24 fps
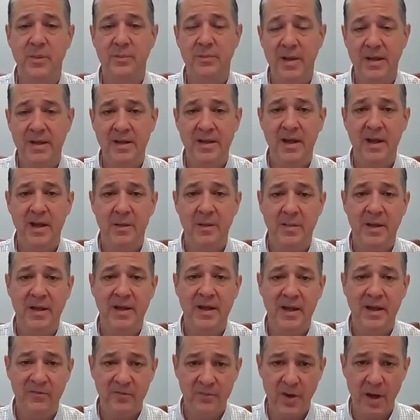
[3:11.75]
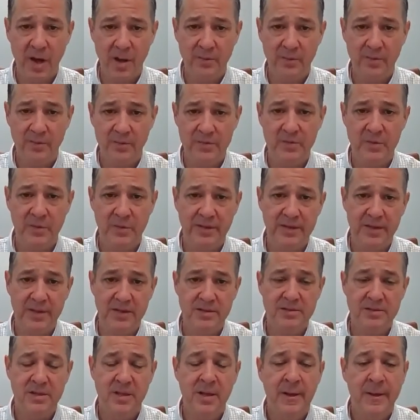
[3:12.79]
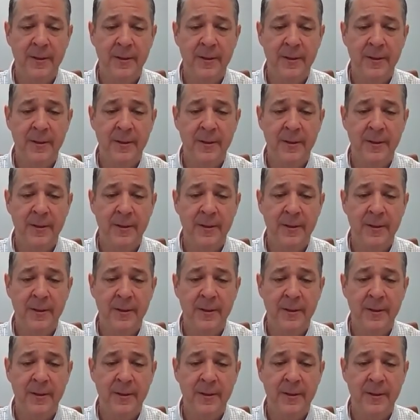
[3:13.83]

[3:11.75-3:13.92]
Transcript: and many, many have problems with this.